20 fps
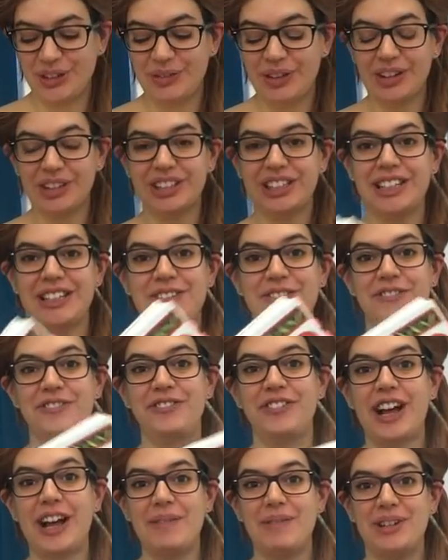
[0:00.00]
about Les
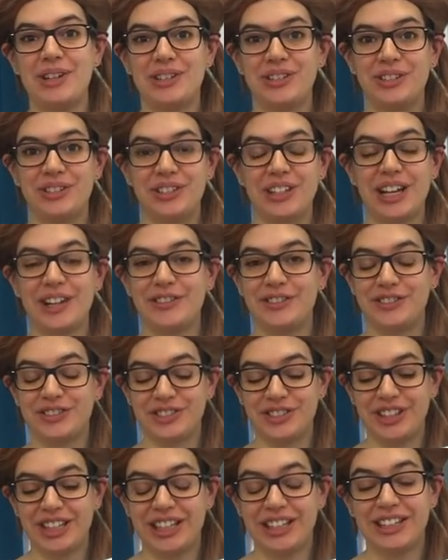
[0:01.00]
Fables de la
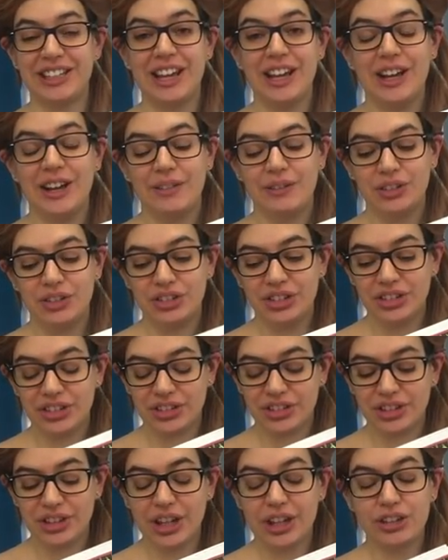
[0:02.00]
Fontaine, which is
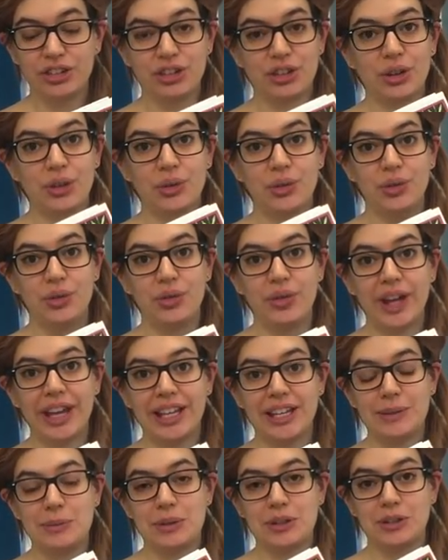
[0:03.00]
such a
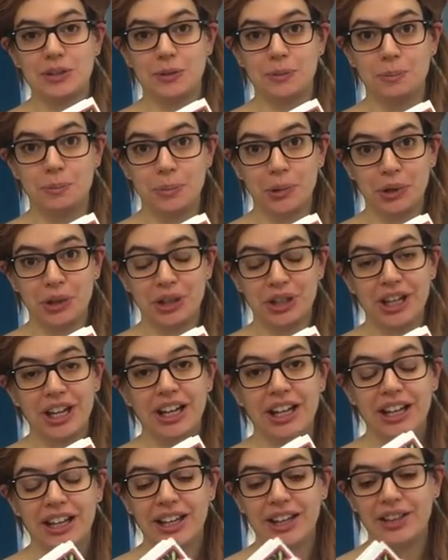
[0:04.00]
famous book
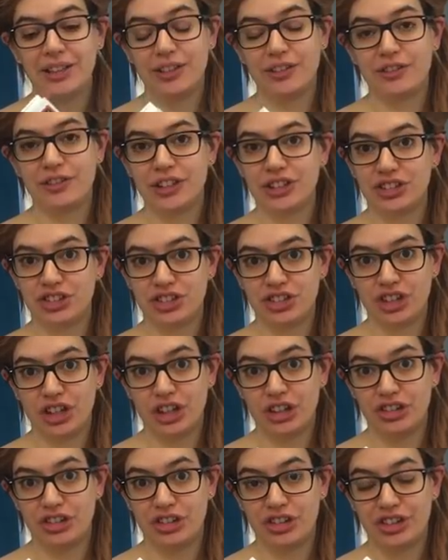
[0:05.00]
in the French
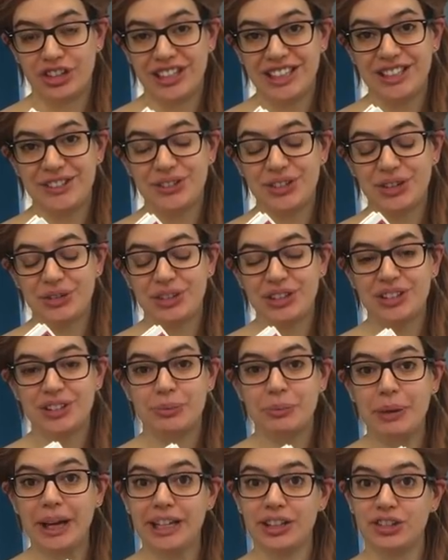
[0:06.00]
culture. It was
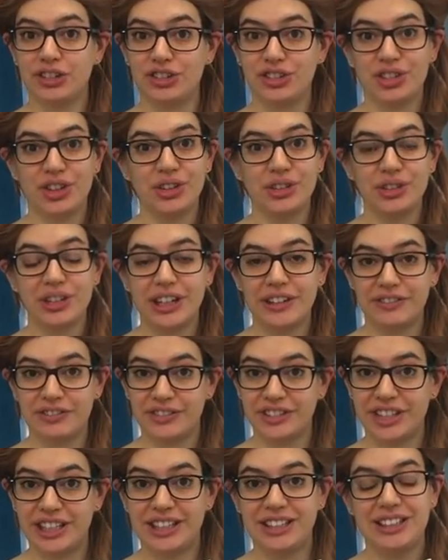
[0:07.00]
written by Jean de La
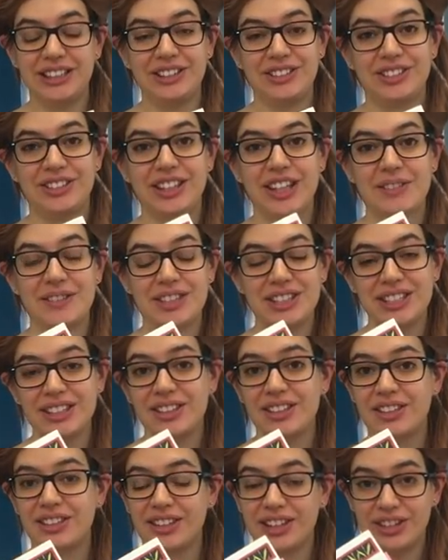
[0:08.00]
Fontaine in the
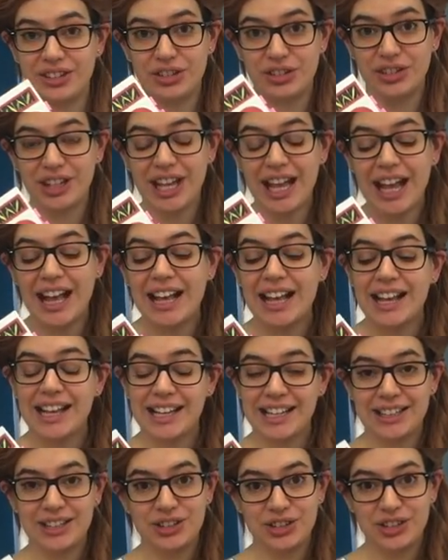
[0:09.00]
seventeenth century,
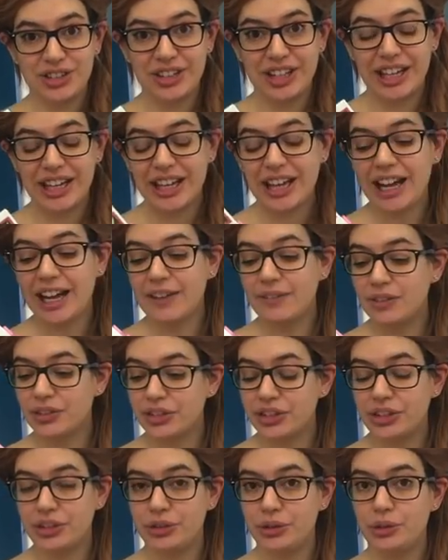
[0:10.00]
and today I
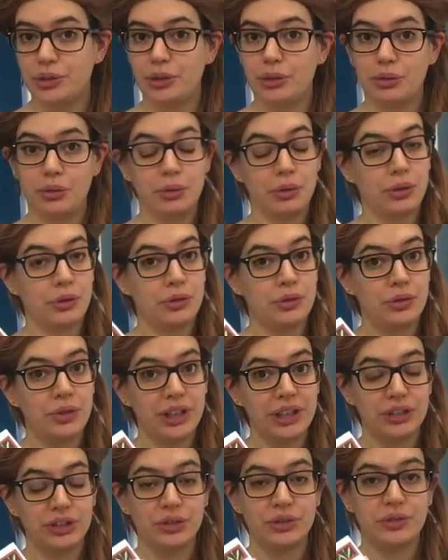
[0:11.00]
wanted to go through the
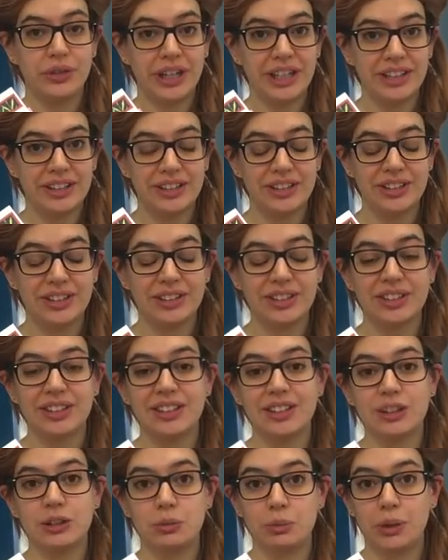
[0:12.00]
French phrases and
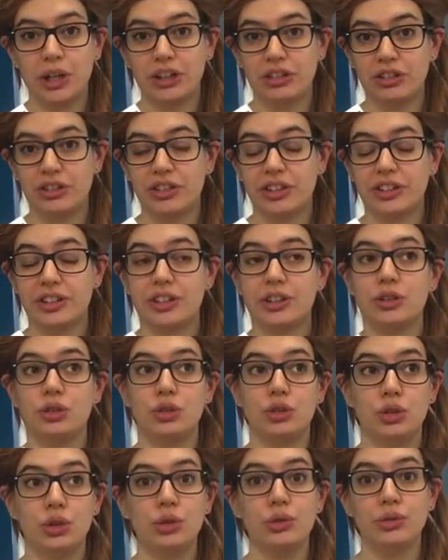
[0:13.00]
expressions that are
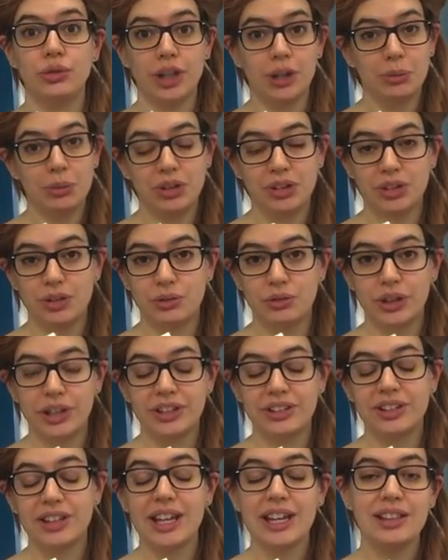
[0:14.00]
so famous in
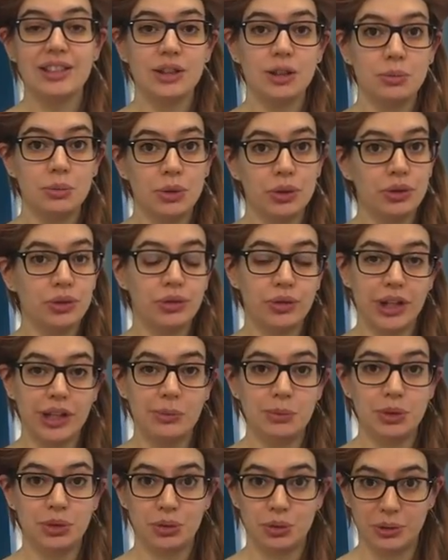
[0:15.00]
France and the most
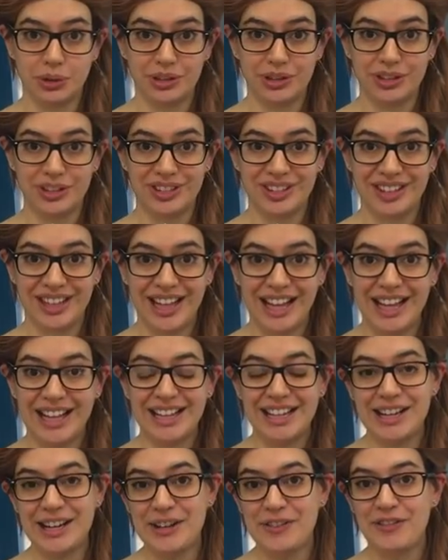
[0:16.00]
famous ones.
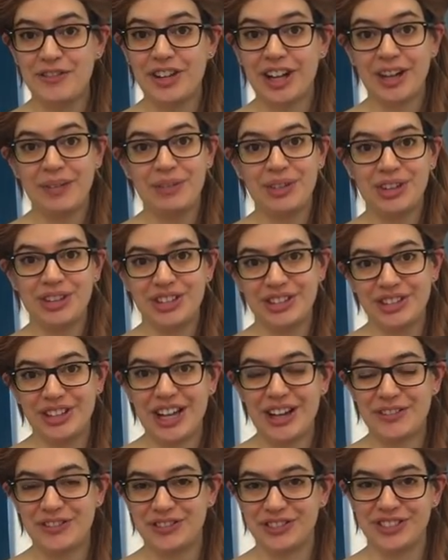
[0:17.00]
Les Fables de
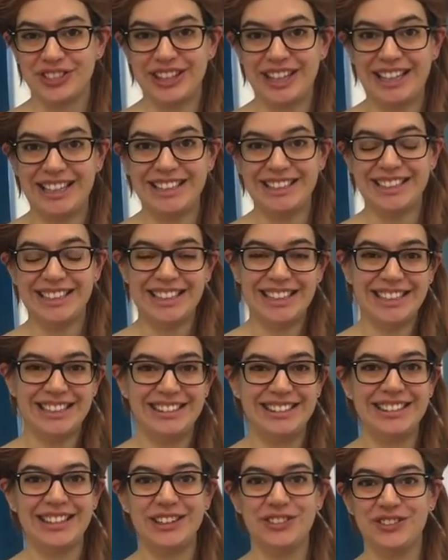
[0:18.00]
la Fontaine.
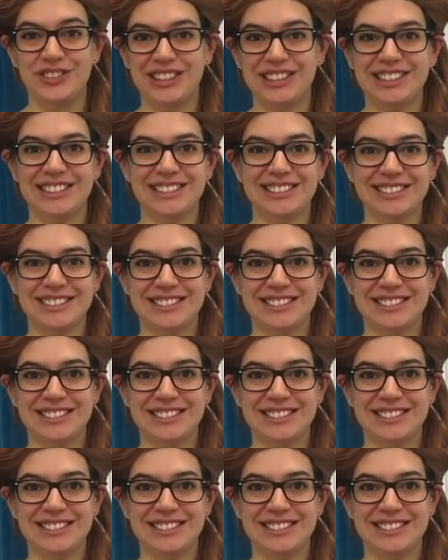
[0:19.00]
Let's dive in.